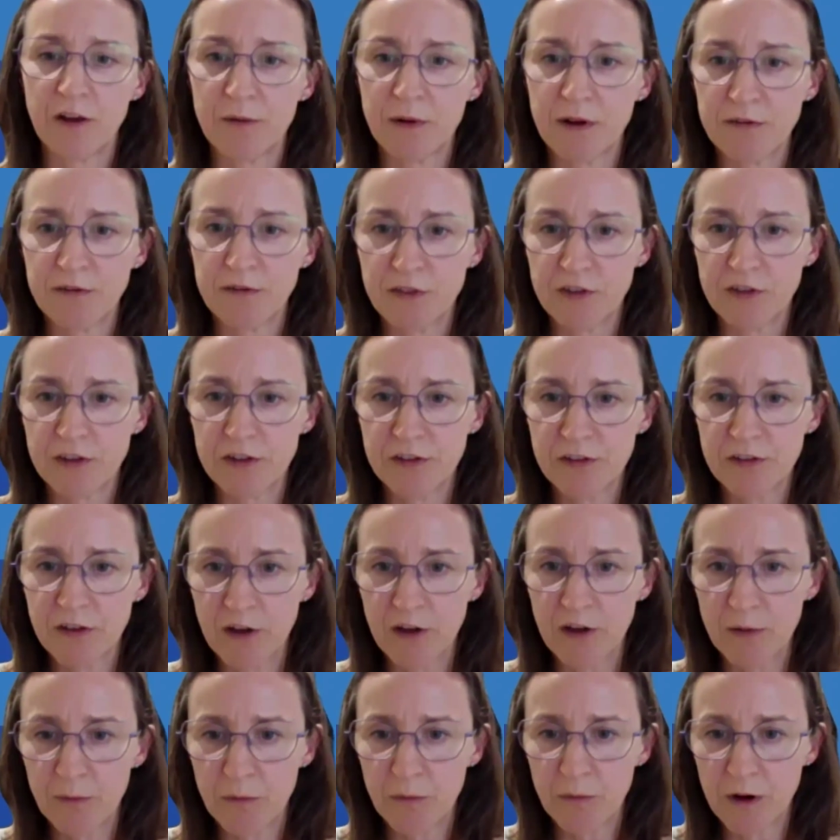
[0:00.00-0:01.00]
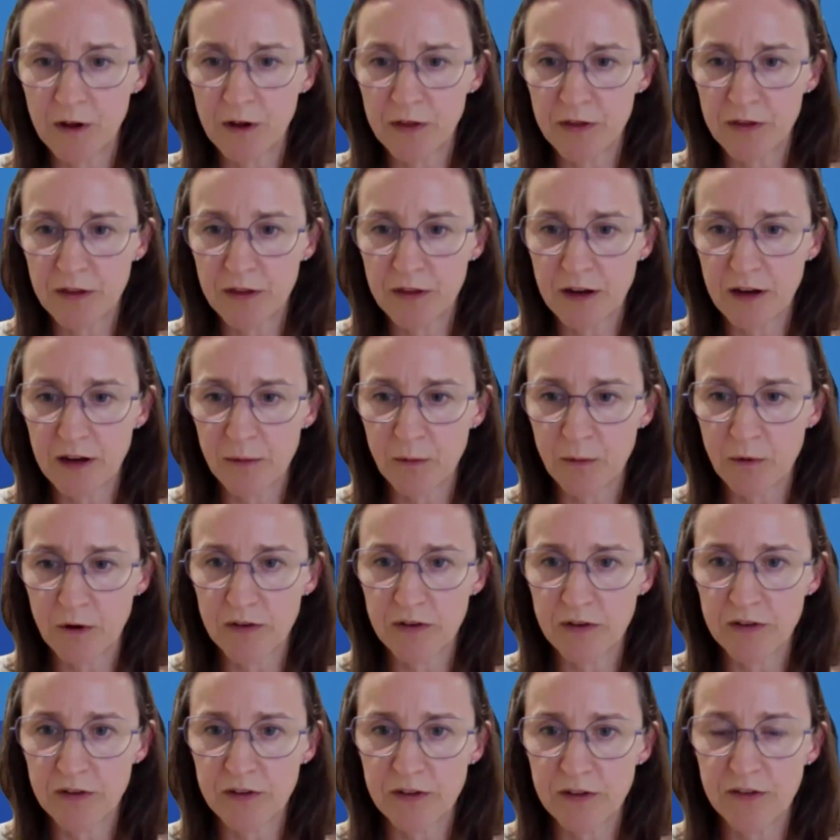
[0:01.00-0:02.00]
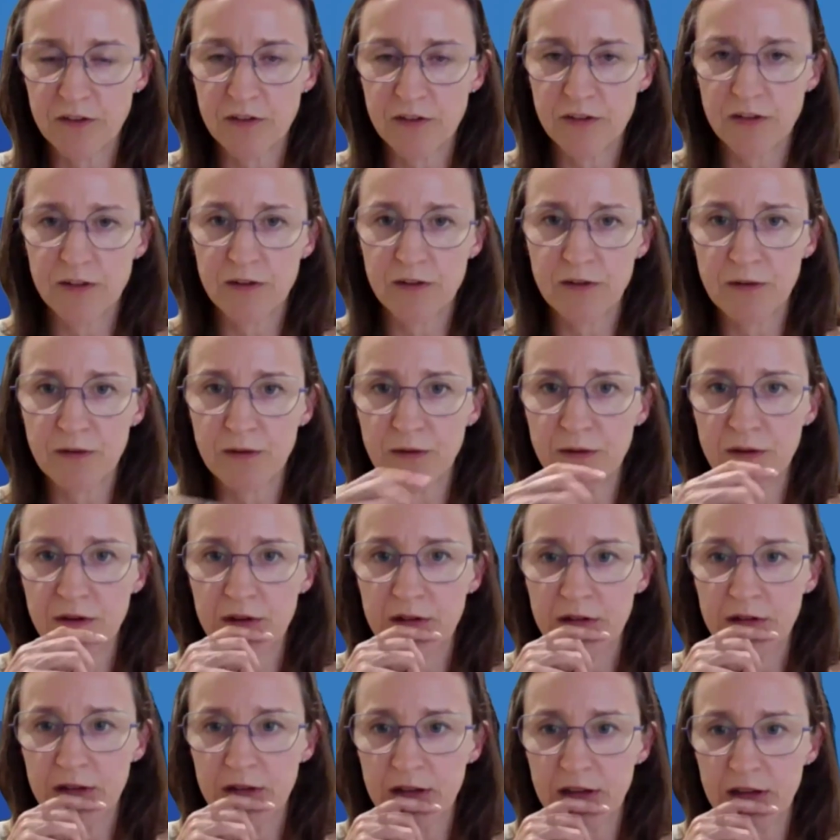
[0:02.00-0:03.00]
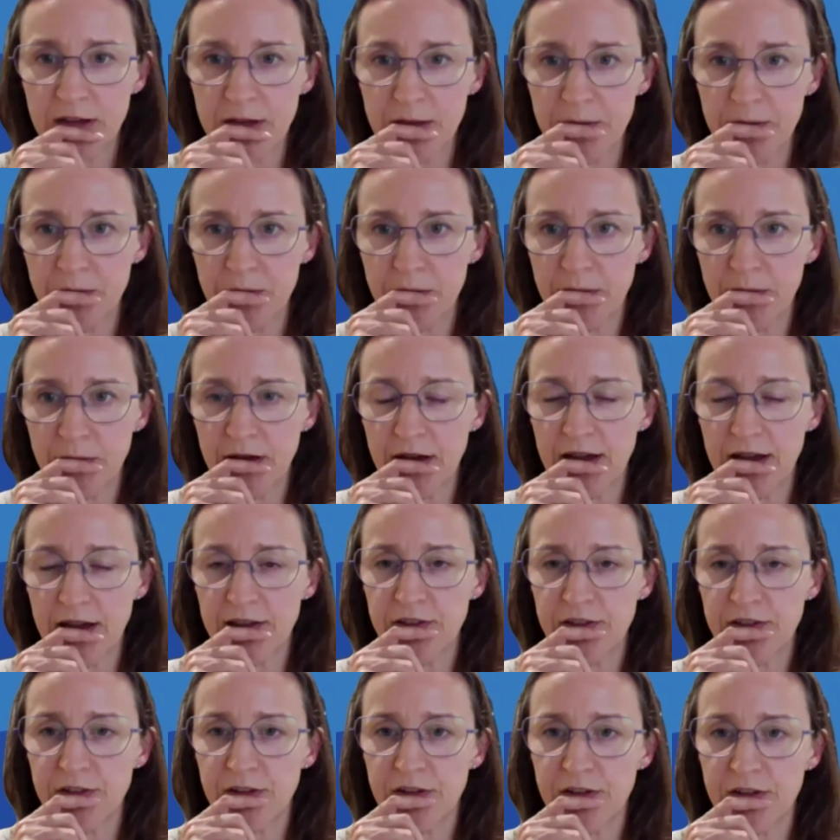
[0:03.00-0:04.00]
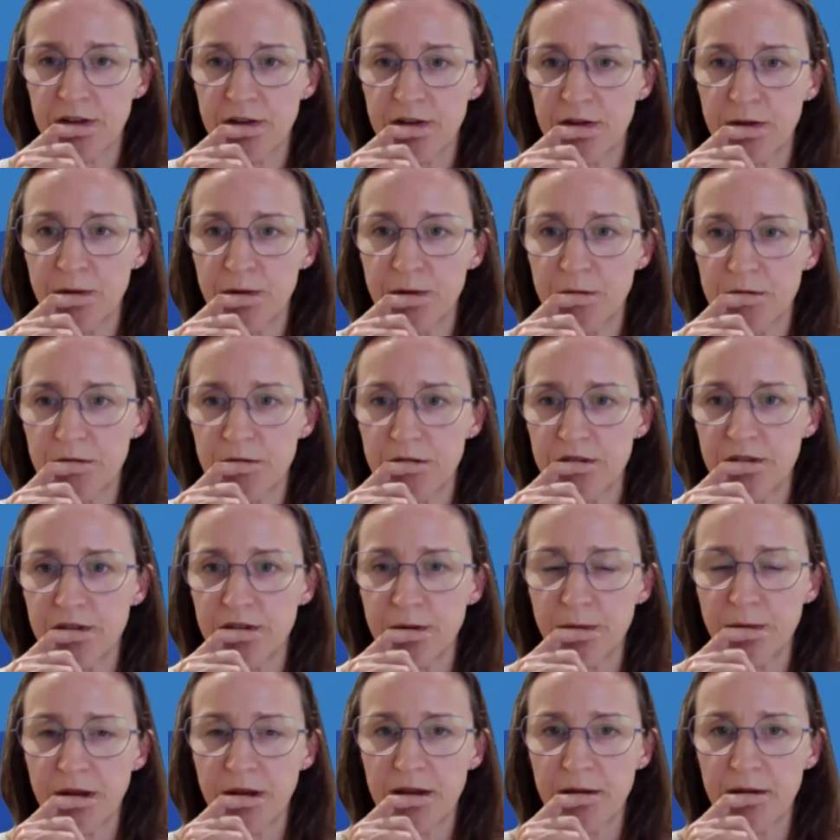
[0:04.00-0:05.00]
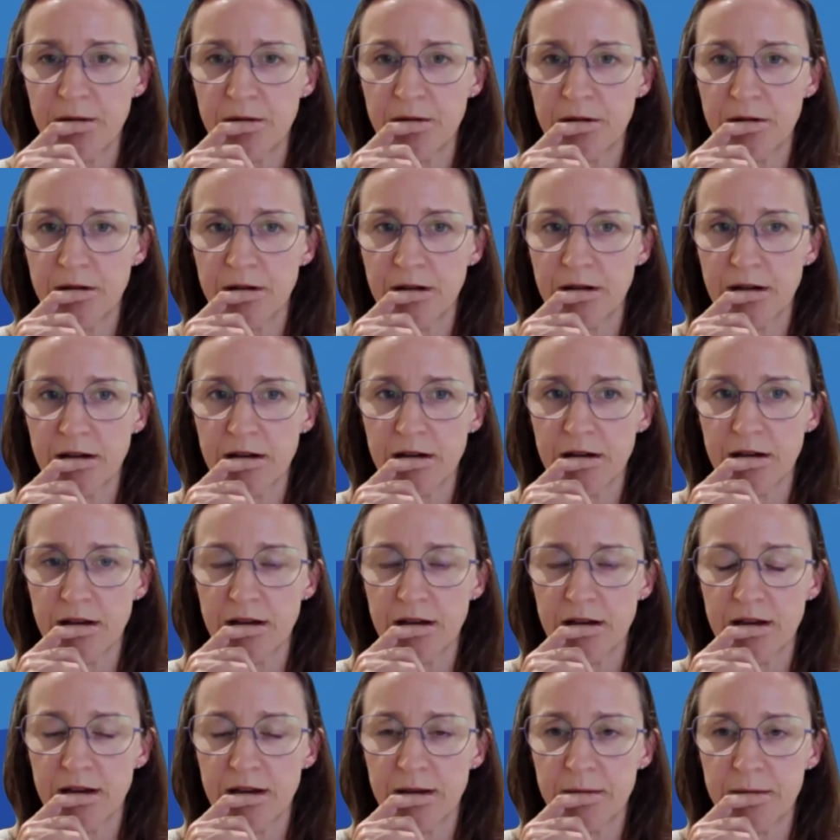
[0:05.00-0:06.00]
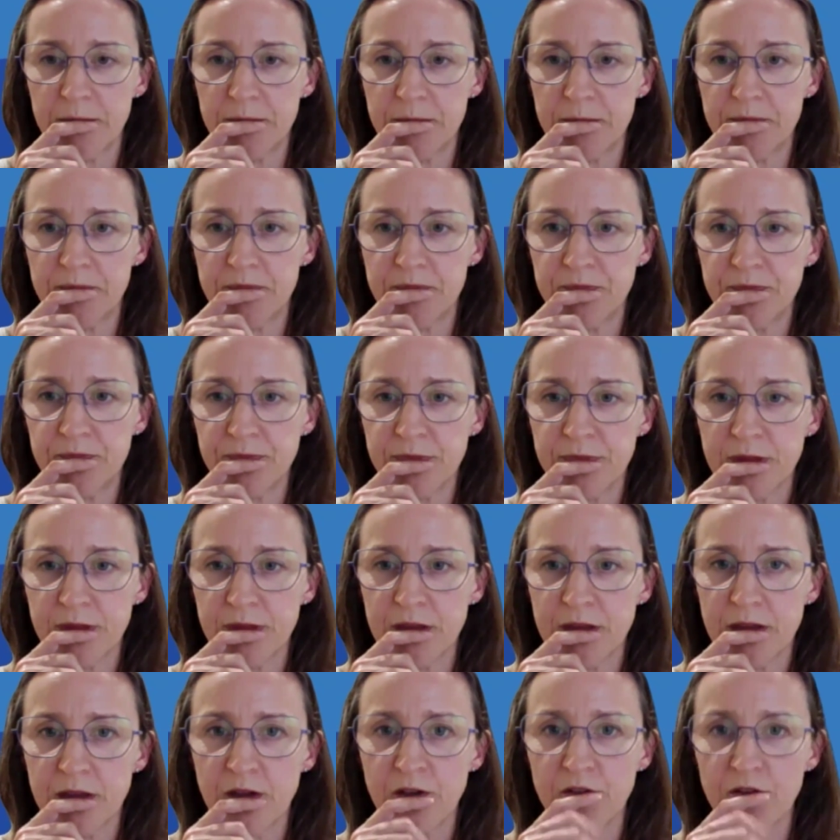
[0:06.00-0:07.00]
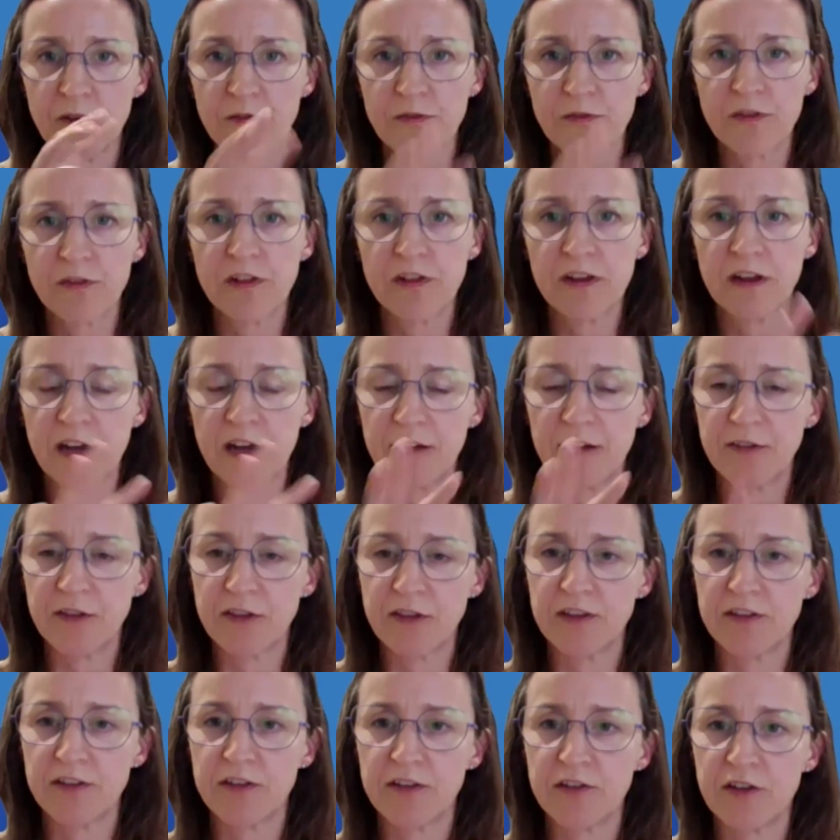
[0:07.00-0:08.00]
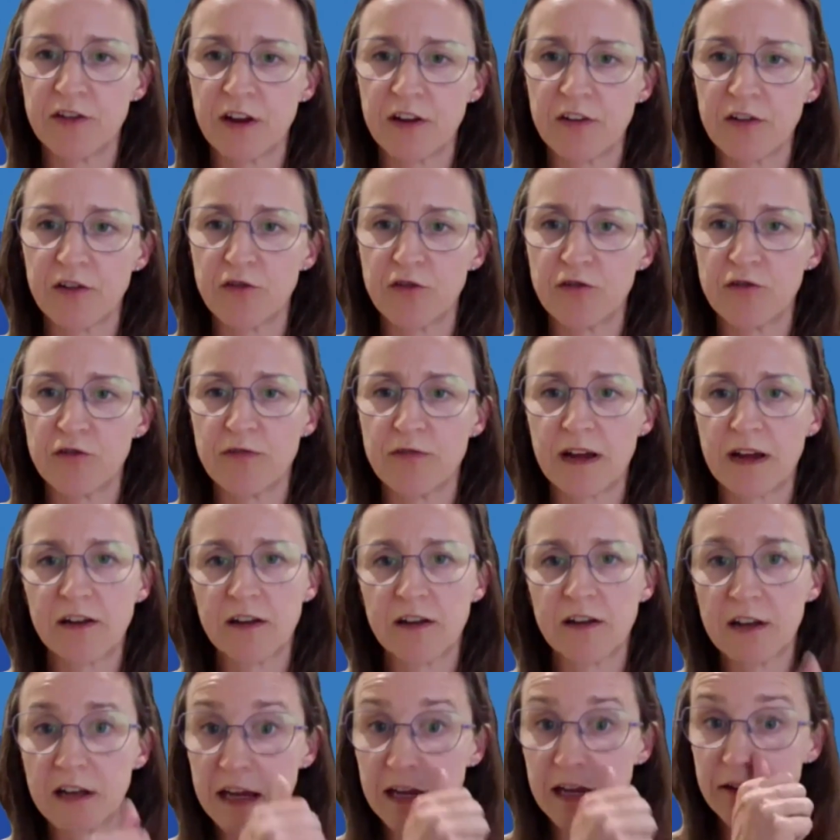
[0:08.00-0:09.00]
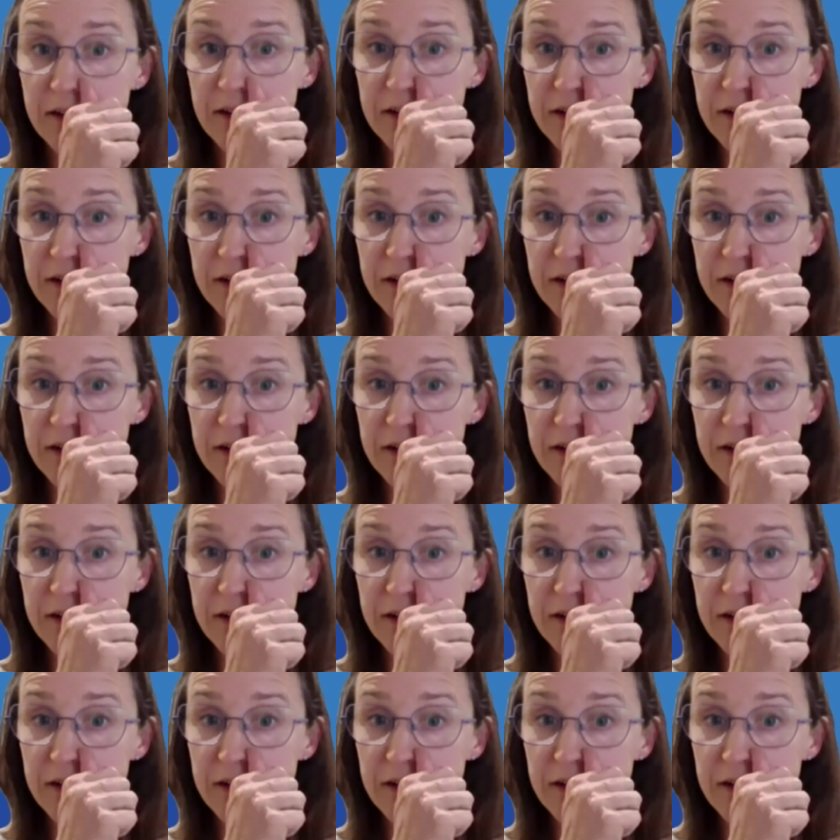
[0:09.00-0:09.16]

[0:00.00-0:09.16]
Joe, I've just got one that I wanted to ask you just about because obviously you're having these injections regularly.